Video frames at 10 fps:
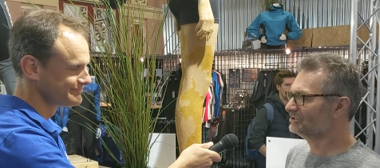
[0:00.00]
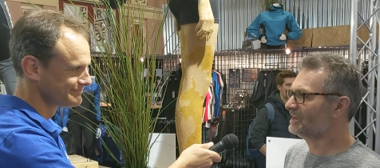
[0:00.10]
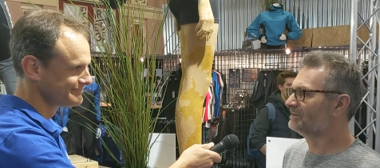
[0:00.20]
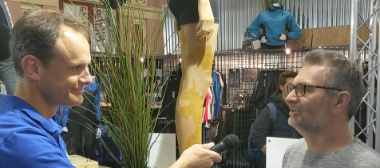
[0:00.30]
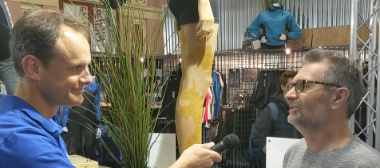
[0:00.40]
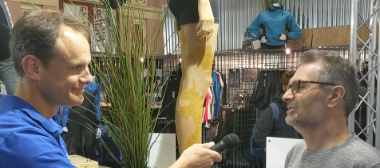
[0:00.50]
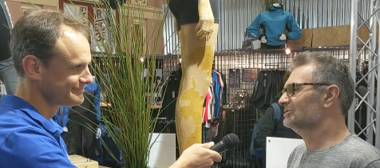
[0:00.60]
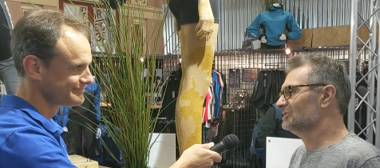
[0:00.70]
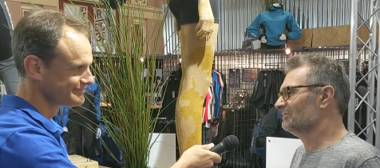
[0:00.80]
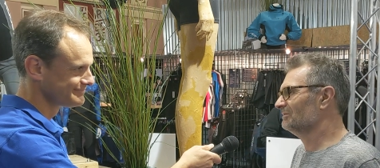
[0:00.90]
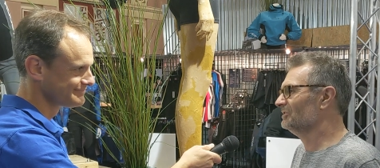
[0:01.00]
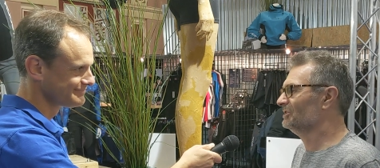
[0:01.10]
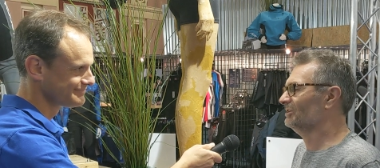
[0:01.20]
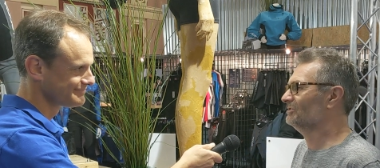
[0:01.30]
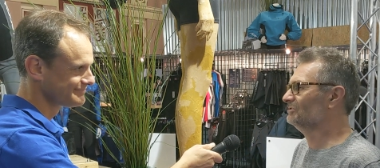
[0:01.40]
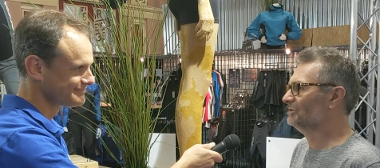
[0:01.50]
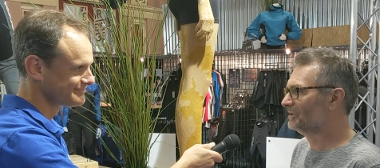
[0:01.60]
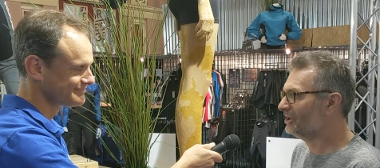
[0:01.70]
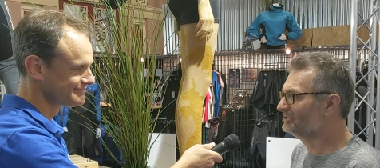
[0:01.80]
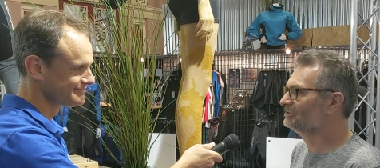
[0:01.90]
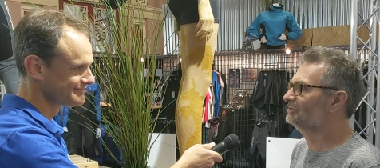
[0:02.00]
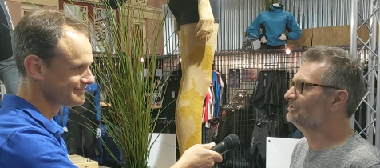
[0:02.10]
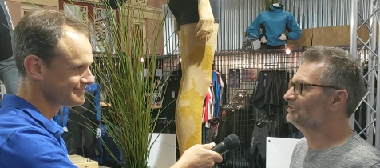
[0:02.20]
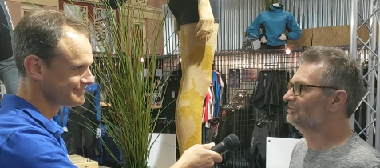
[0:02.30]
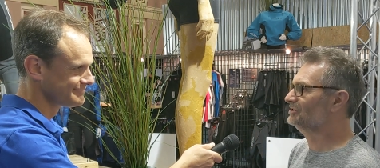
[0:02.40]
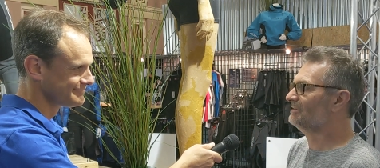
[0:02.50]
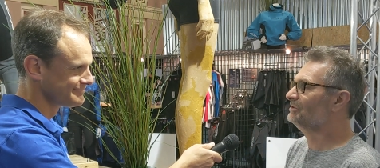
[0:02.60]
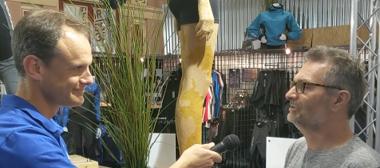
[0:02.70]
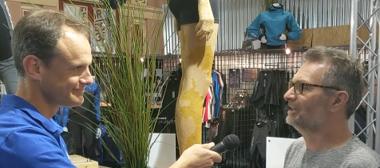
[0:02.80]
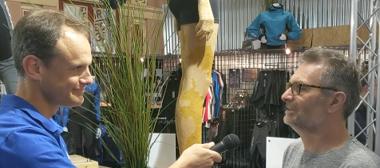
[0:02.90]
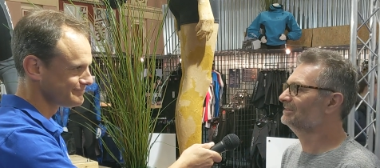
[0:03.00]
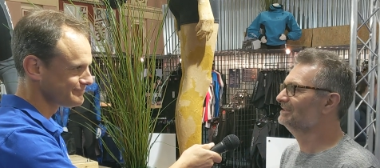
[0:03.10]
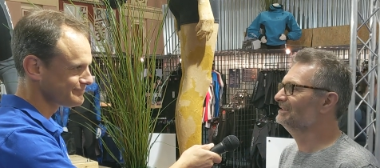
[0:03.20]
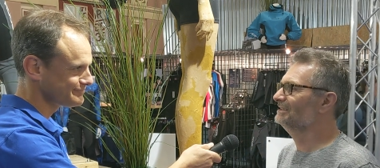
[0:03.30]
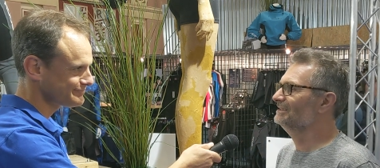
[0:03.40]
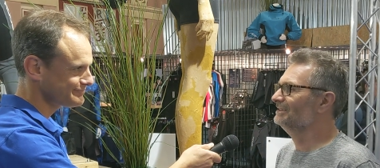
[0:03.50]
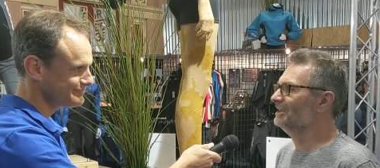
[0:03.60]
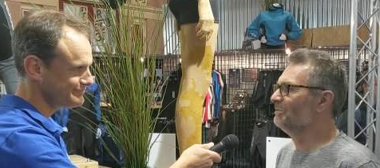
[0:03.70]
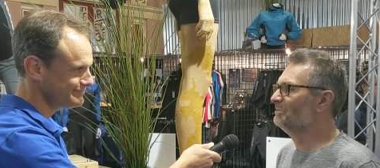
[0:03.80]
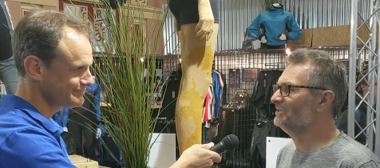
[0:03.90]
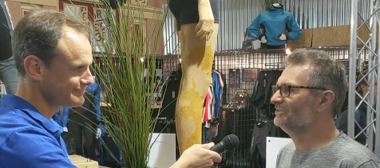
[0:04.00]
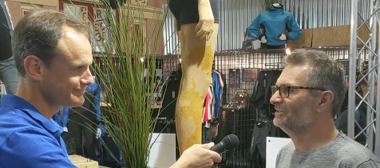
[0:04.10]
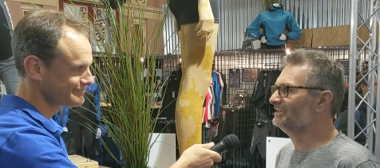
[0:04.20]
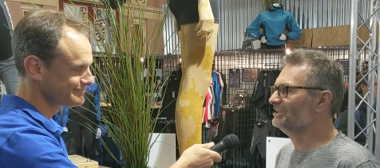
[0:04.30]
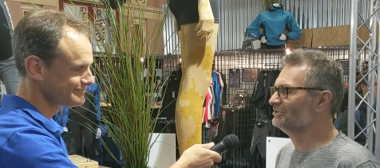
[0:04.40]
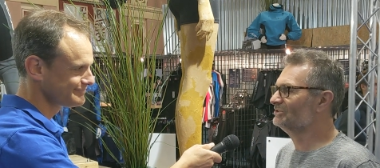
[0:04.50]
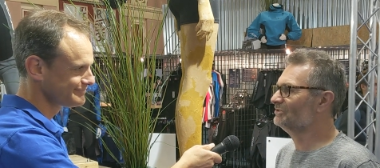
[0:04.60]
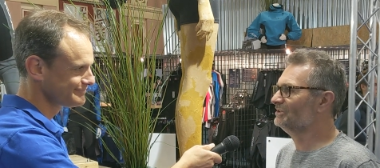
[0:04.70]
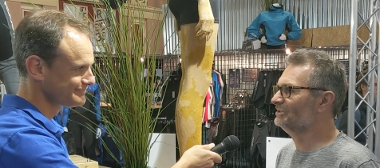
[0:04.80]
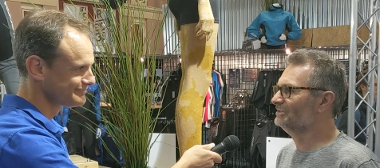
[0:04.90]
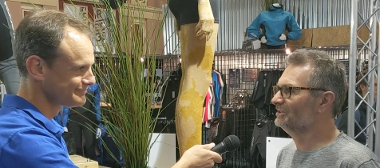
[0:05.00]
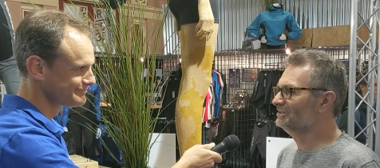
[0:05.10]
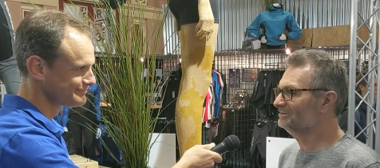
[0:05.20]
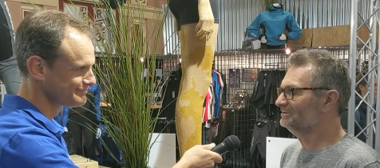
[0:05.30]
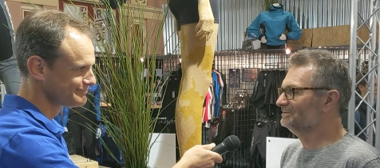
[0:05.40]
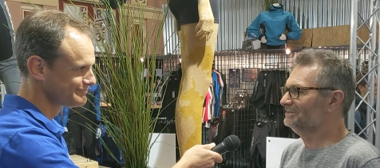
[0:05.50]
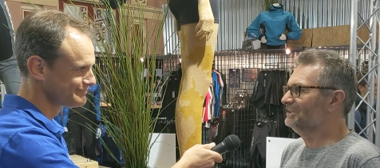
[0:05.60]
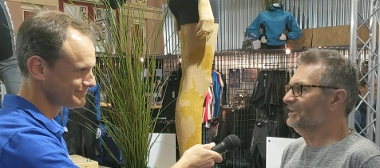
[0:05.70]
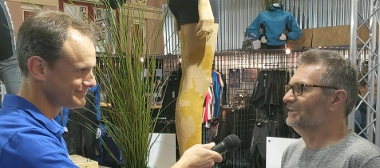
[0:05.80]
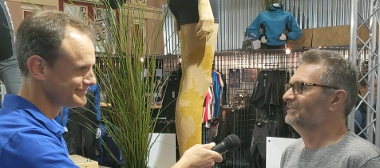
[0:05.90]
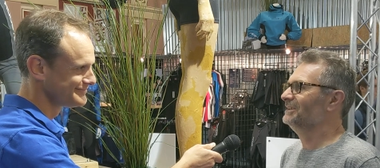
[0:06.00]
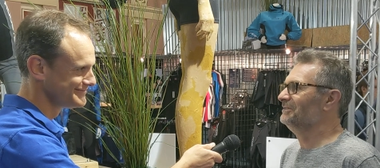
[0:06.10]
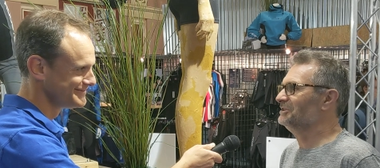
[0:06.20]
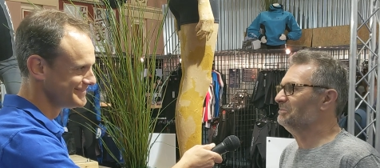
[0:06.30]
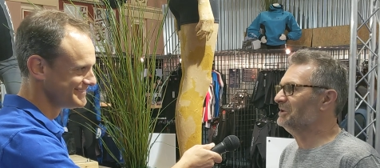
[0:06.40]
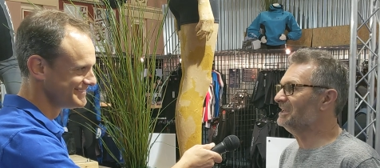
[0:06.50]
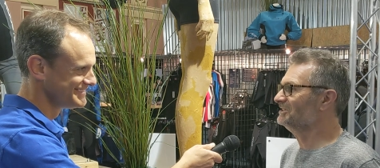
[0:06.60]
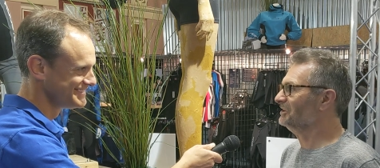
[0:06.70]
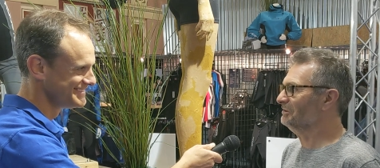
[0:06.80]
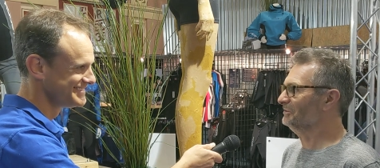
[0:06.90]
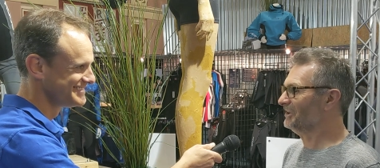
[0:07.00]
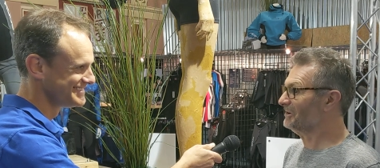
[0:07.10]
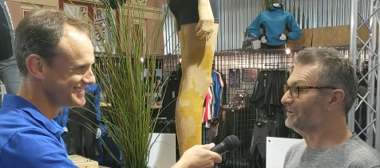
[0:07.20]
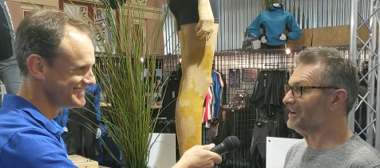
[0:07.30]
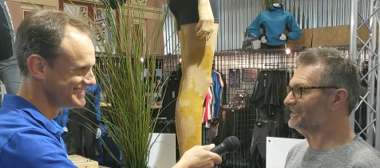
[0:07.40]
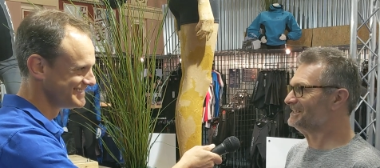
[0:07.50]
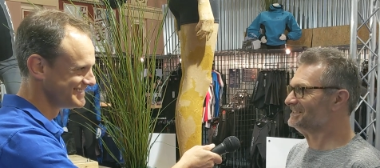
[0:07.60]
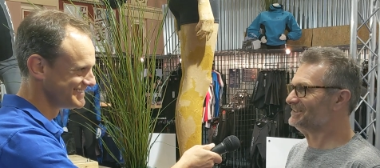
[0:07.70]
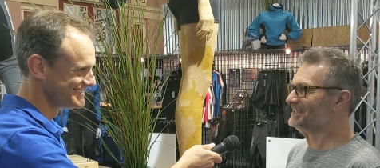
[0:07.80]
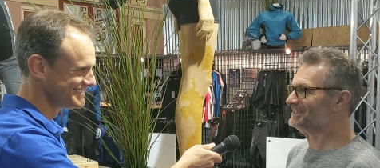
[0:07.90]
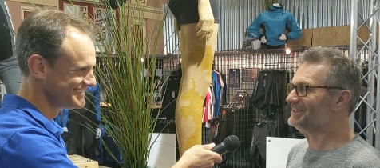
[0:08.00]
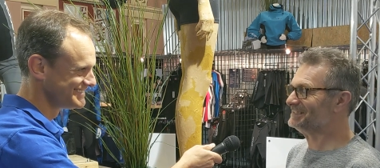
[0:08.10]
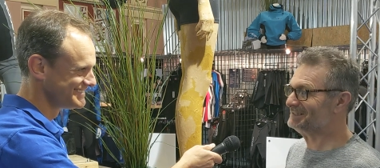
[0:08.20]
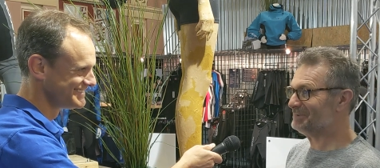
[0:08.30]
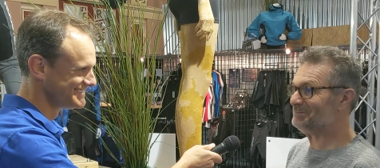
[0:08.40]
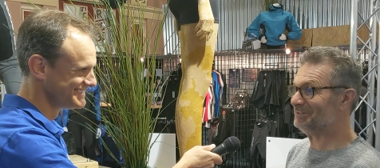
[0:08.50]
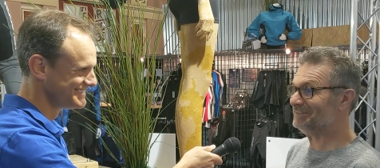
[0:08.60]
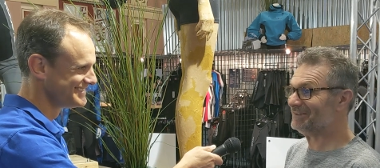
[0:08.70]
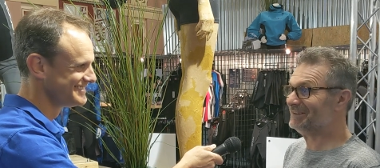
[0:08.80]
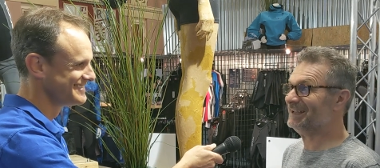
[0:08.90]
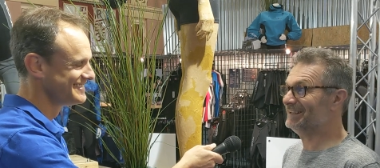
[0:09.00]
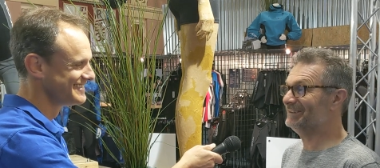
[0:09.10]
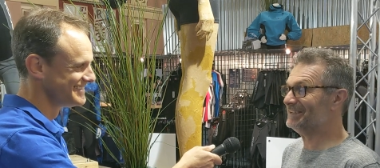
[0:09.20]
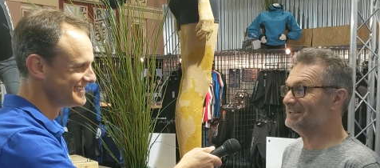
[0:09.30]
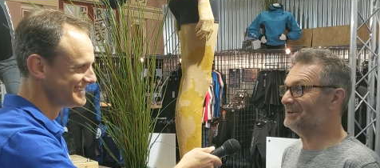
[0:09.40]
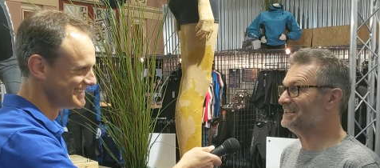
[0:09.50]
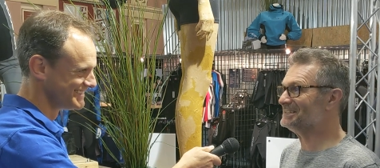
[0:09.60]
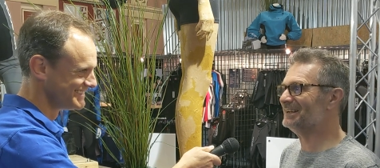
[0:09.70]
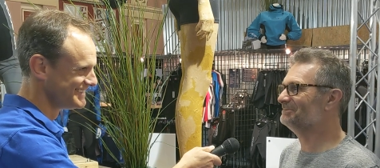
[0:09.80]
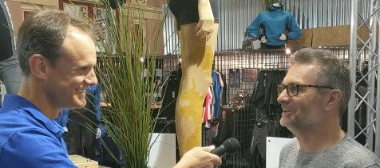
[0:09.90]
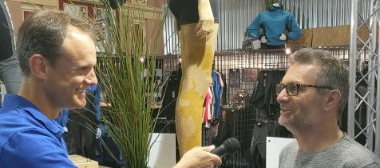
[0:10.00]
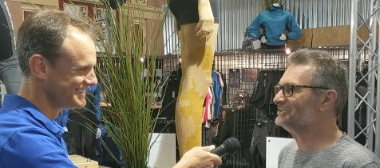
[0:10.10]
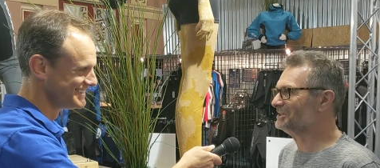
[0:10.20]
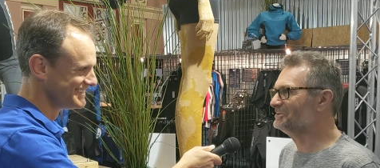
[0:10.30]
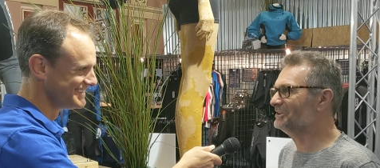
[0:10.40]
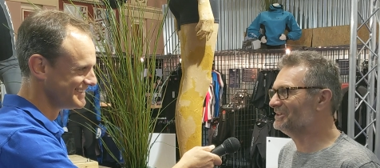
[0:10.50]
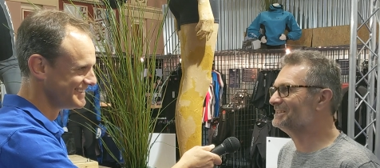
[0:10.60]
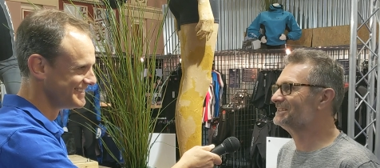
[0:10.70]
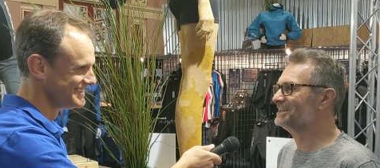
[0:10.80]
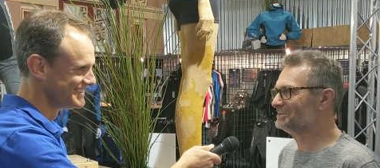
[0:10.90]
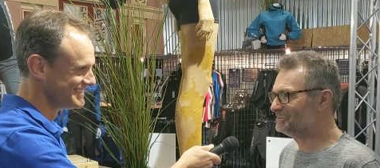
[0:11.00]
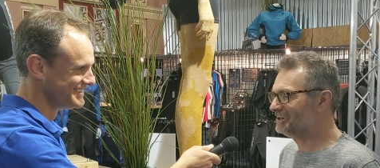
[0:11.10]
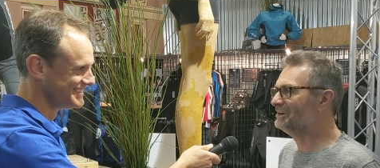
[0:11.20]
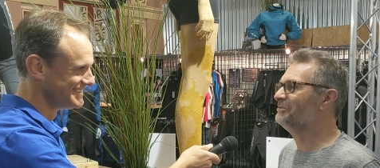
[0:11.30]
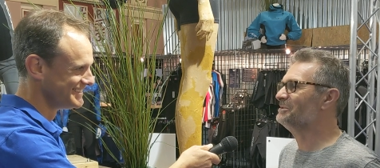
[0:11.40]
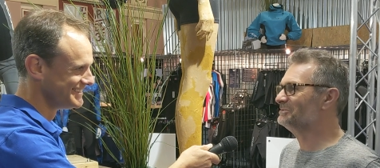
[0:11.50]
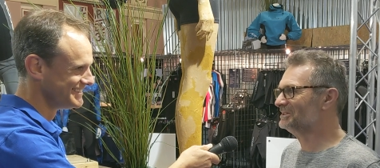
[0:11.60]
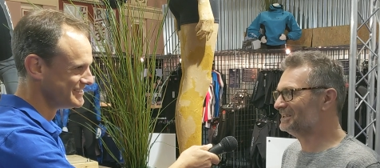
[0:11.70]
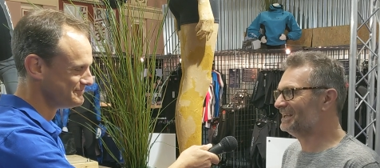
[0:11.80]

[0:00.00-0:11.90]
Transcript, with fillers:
Speaker 1: sharing knowledge sharing videos doing articles and Showing all that, I remember sitting there just trying to, you know, FTP stuff and going, wow, this is so exciting. People are out there, they're looking at my internet. But of course they weren't. It takes a while for people to